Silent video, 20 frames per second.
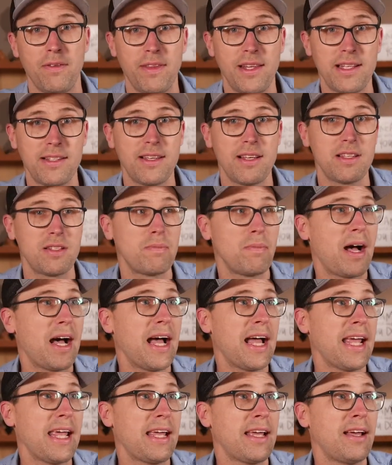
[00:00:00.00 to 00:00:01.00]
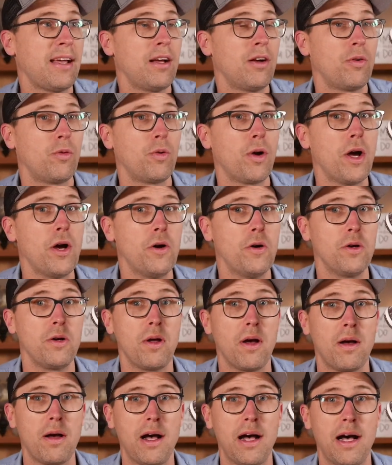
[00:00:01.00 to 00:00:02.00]
This is my
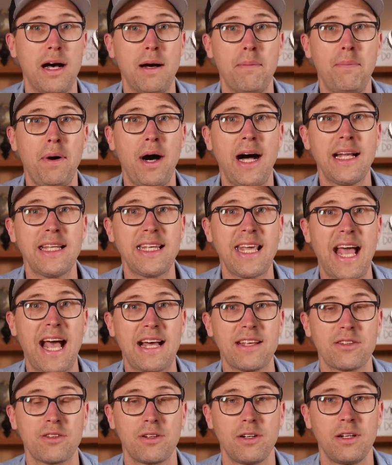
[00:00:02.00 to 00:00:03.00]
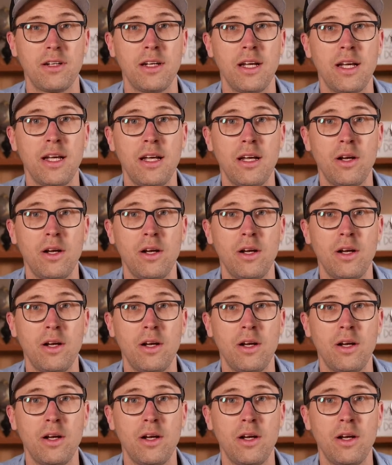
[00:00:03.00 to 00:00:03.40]
Rode Podcaster,